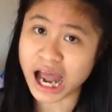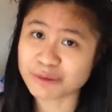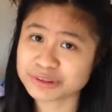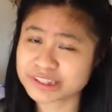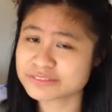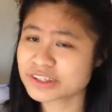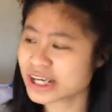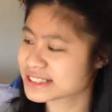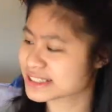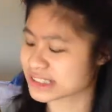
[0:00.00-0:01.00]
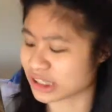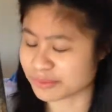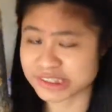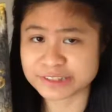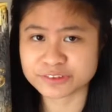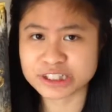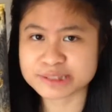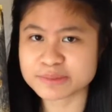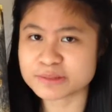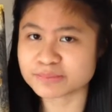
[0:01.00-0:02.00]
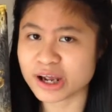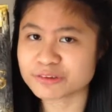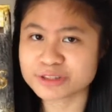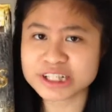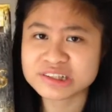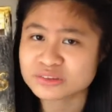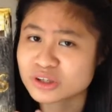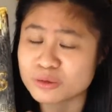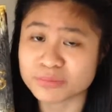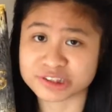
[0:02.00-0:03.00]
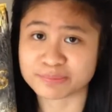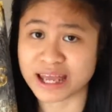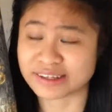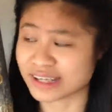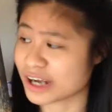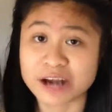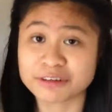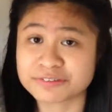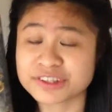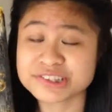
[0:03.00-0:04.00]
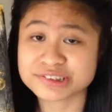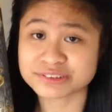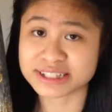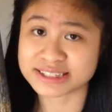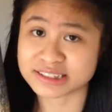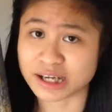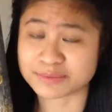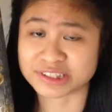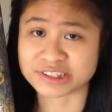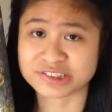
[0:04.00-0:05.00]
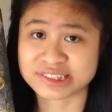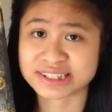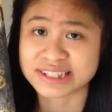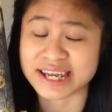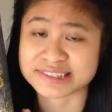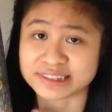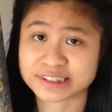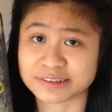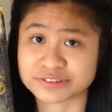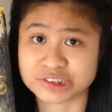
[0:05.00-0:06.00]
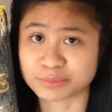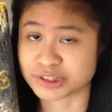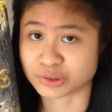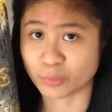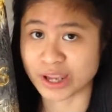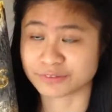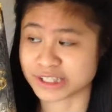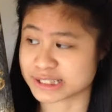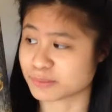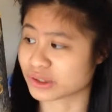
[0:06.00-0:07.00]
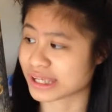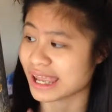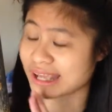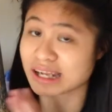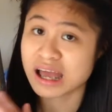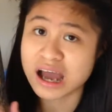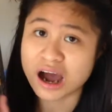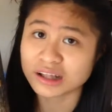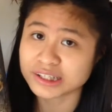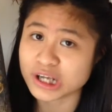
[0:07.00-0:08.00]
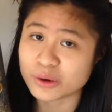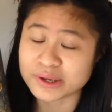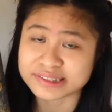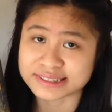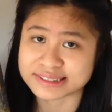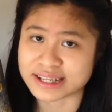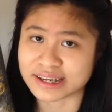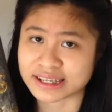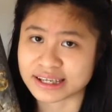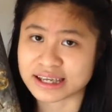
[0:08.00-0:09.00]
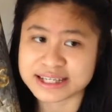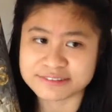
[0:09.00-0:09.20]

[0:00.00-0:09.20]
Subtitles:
I would give you guys a synopsis for this book, but I really don't know much about it. I refuse to read the synopsis just in case it'll give too much away for this book, and all I know is it's like a